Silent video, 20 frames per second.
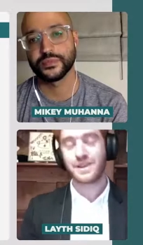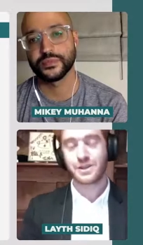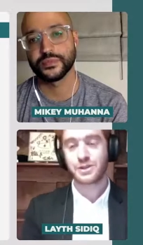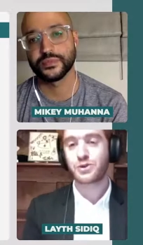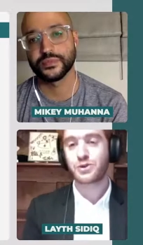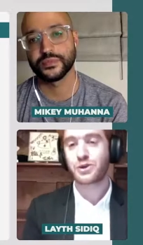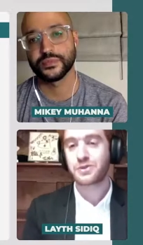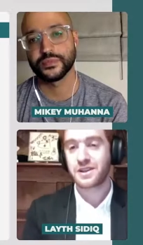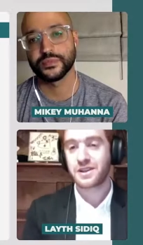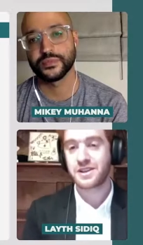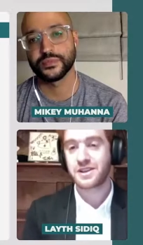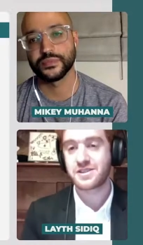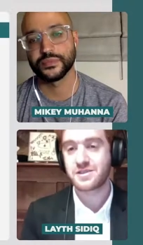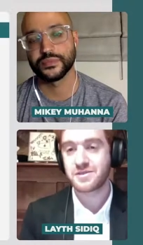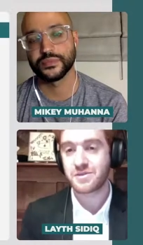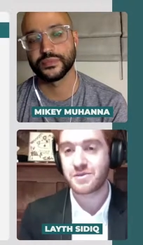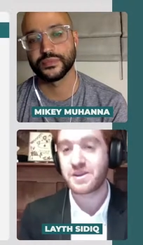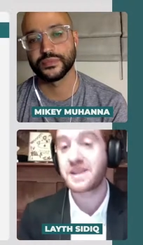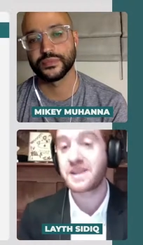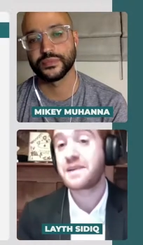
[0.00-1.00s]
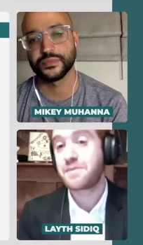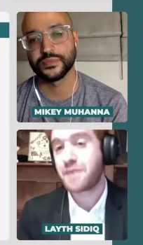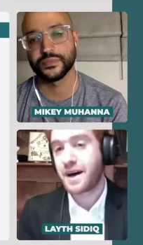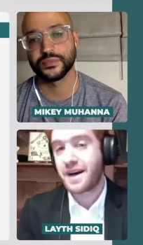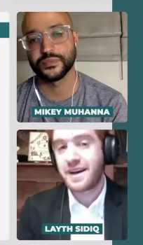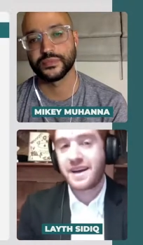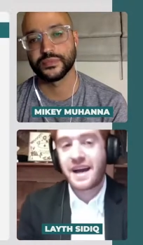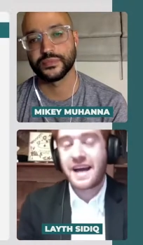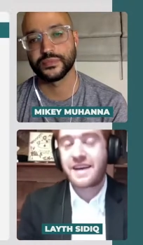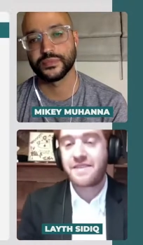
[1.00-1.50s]
Speaker 1: Jordan is really
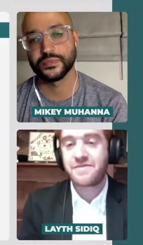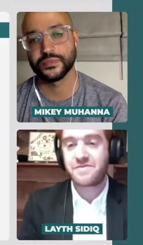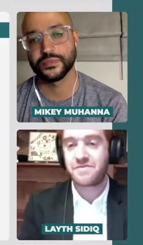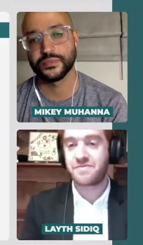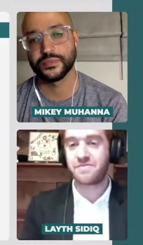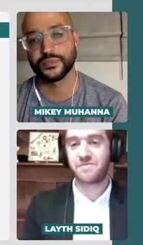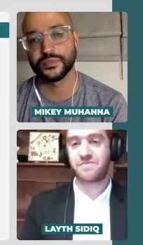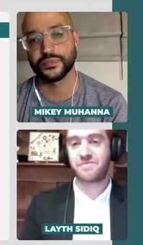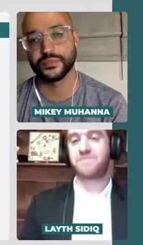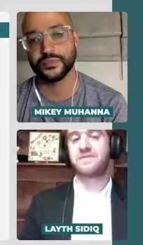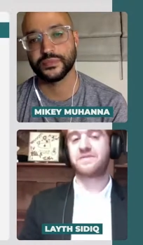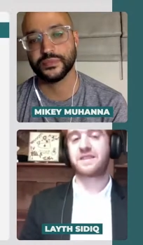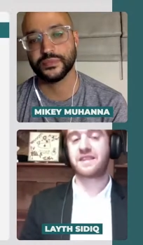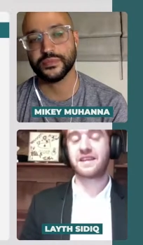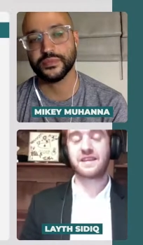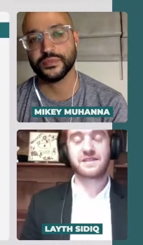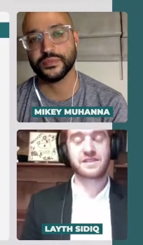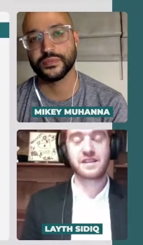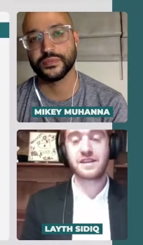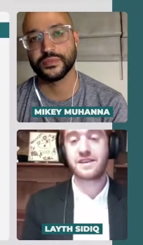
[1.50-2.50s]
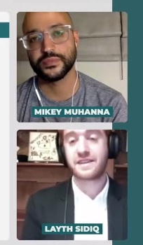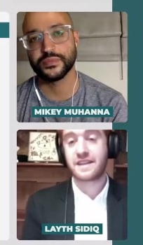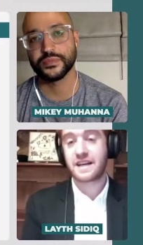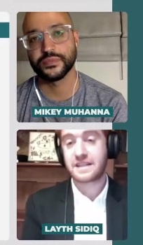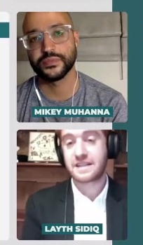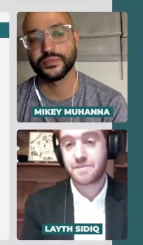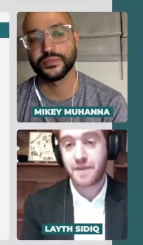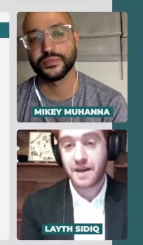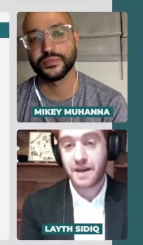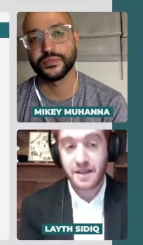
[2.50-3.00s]
my I f- see it as
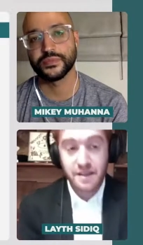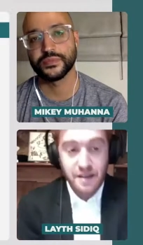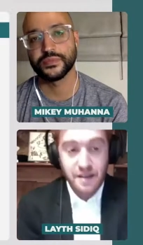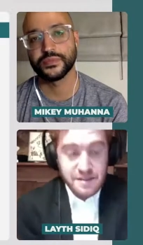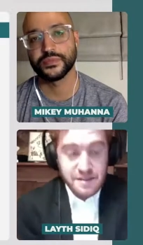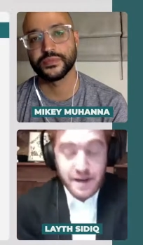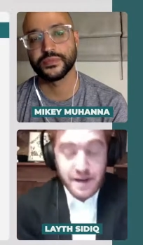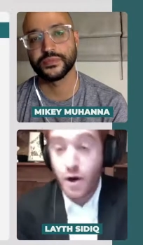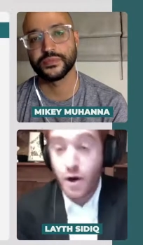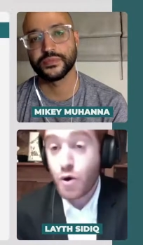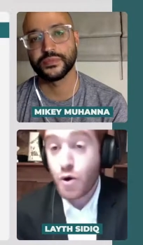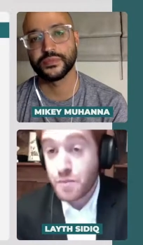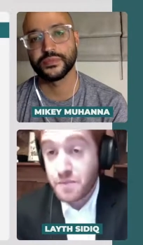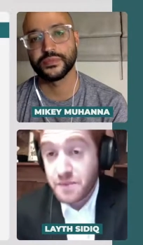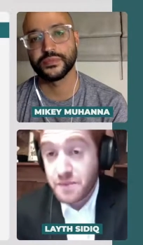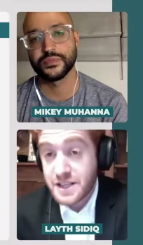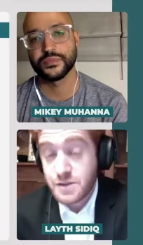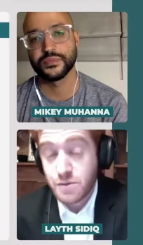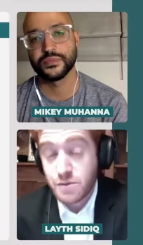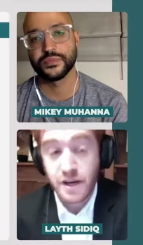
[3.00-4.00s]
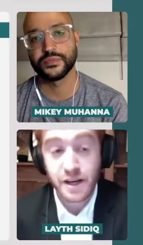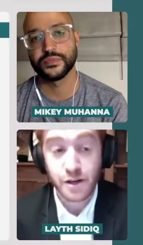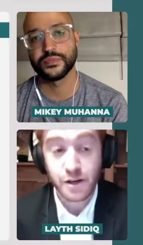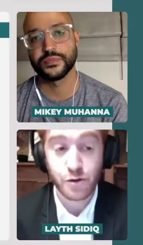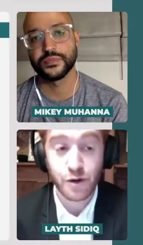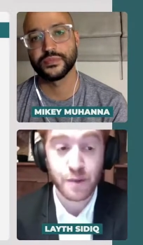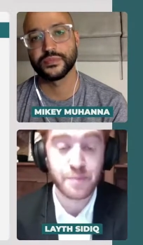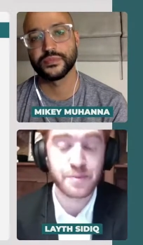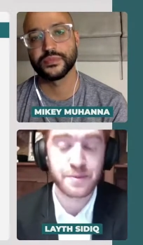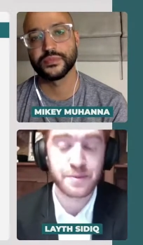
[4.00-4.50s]
my as my home. That's where I grew
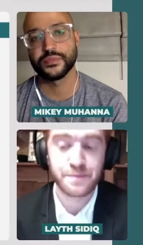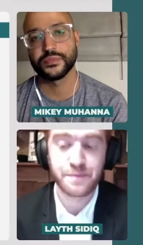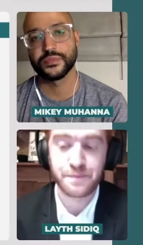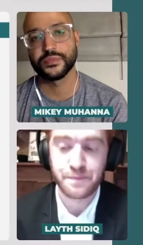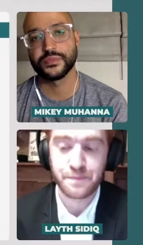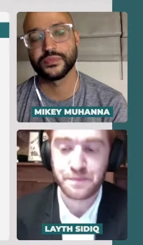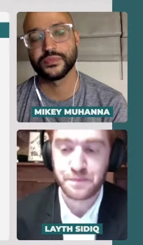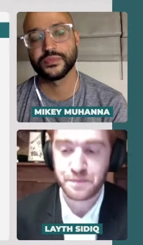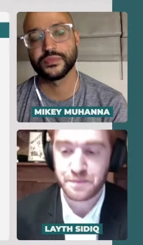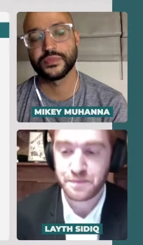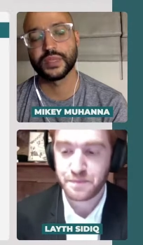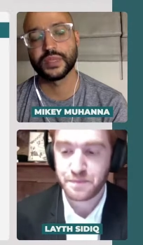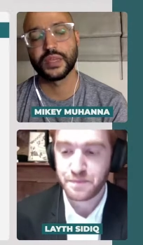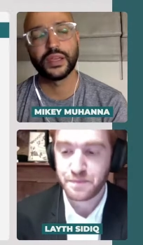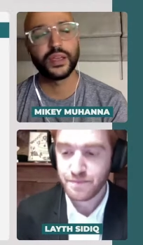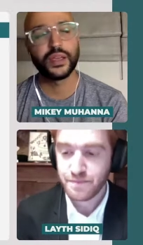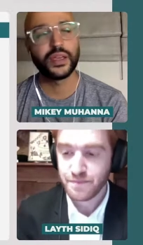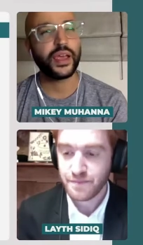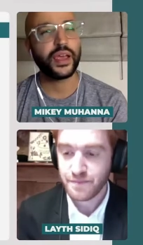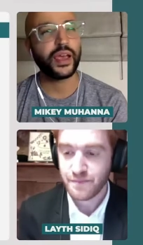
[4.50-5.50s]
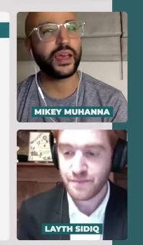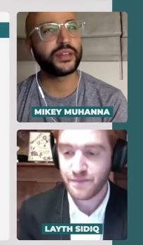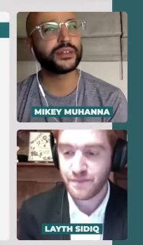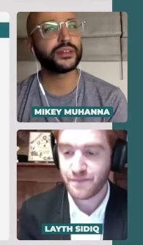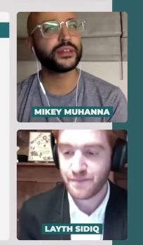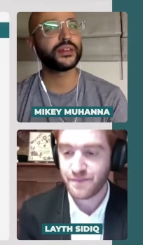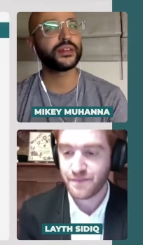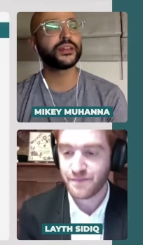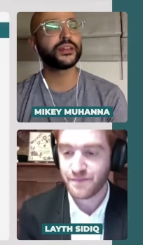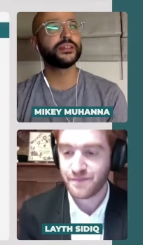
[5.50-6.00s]
up.
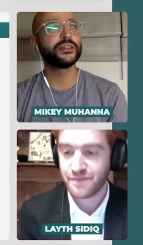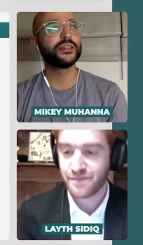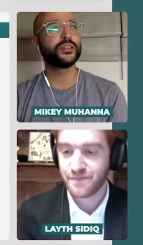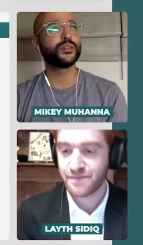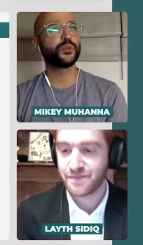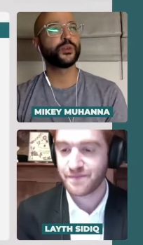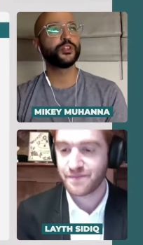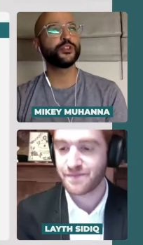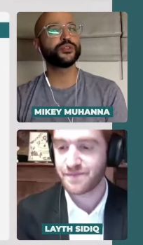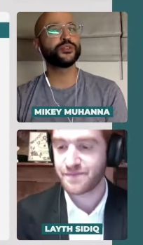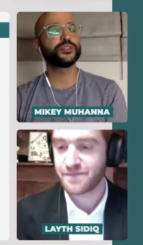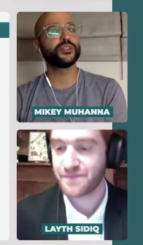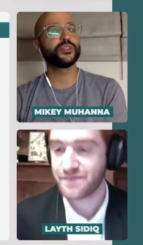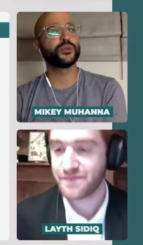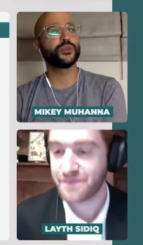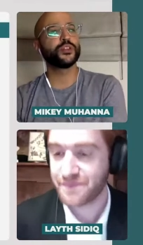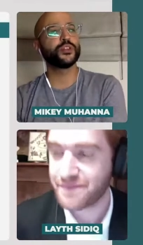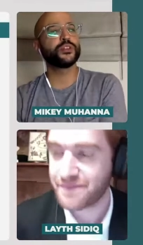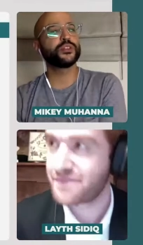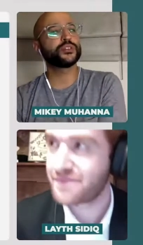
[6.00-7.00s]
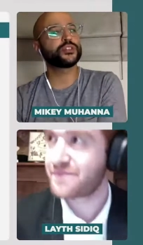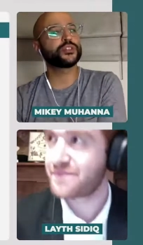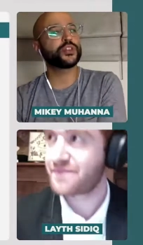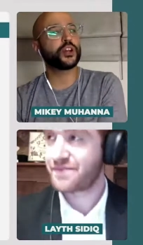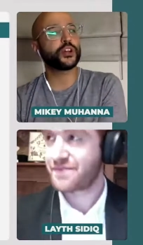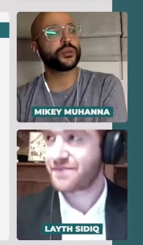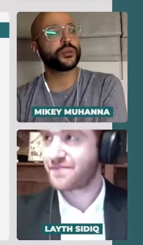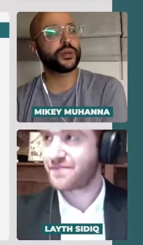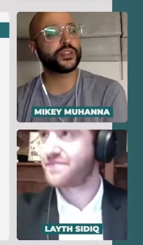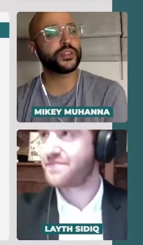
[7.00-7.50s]
Speaker 2: And did when you when you were
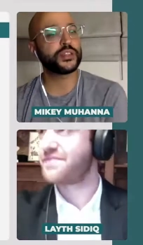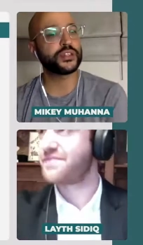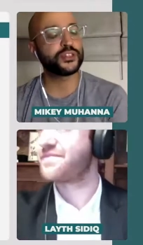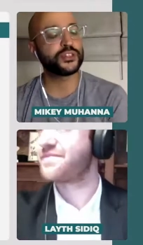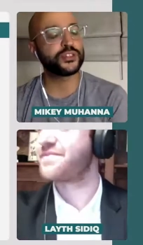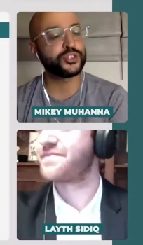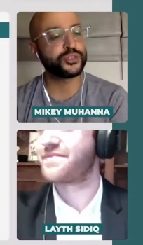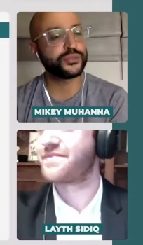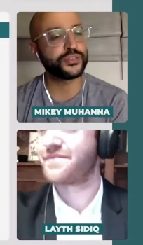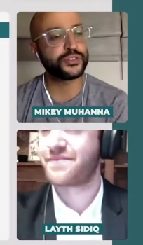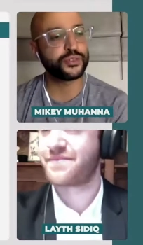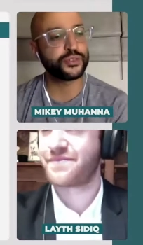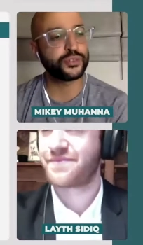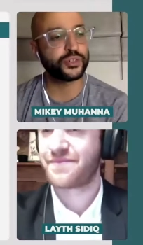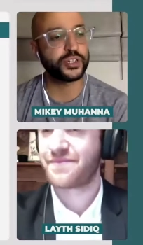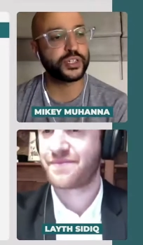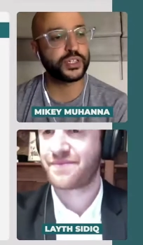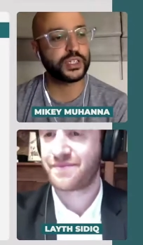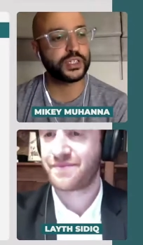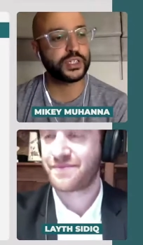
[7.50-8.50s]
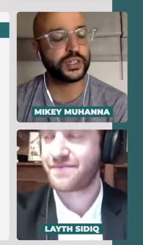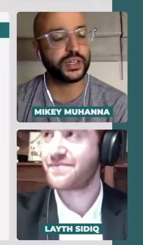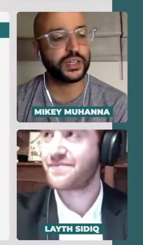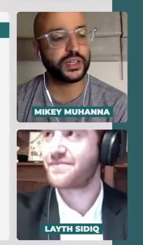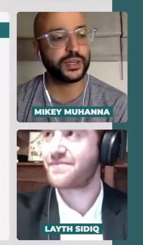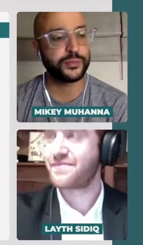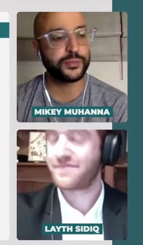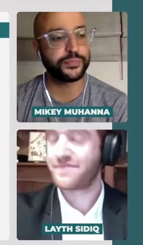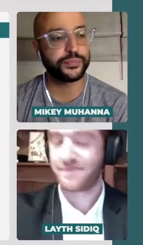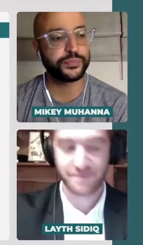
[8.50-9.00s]
talking about the conservatory,
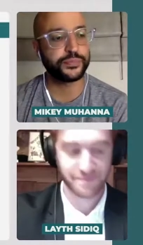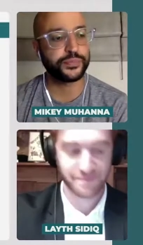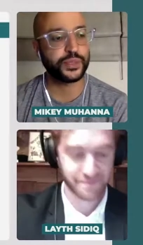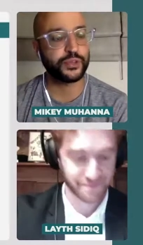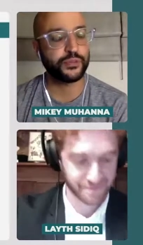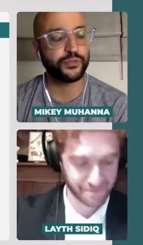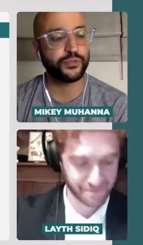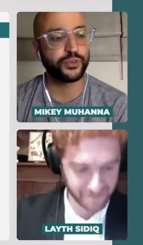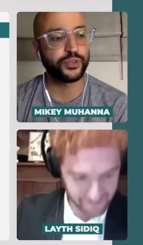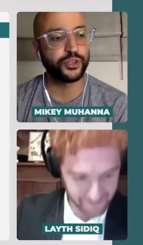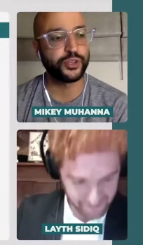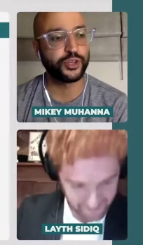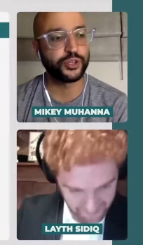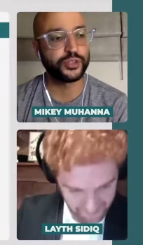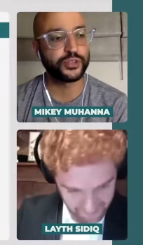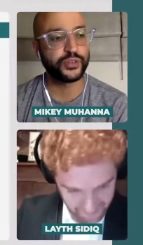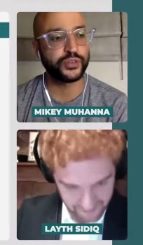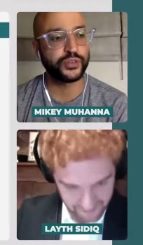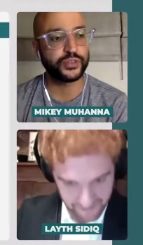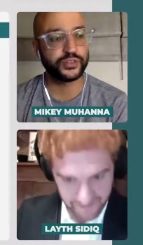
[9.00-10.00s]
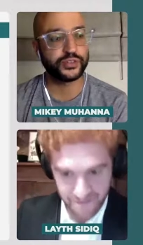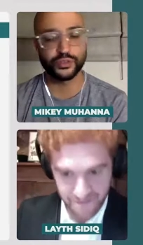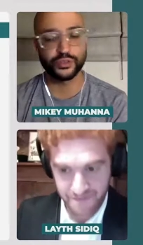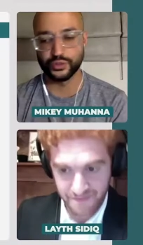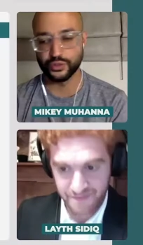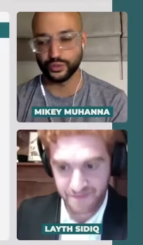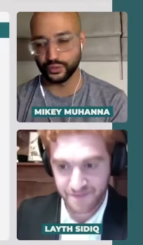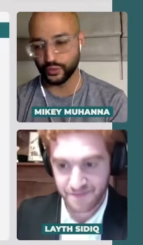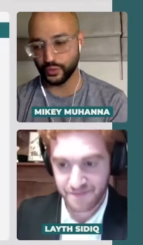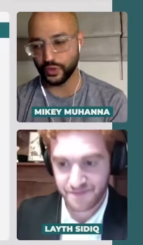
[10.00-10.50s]
um, for those of us
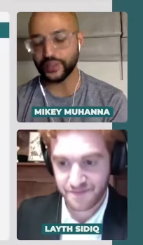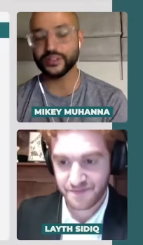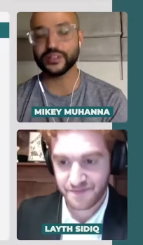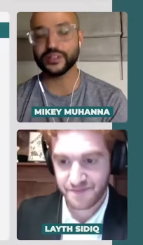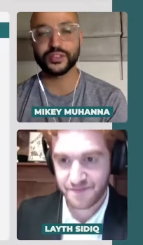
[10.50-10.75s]
who went to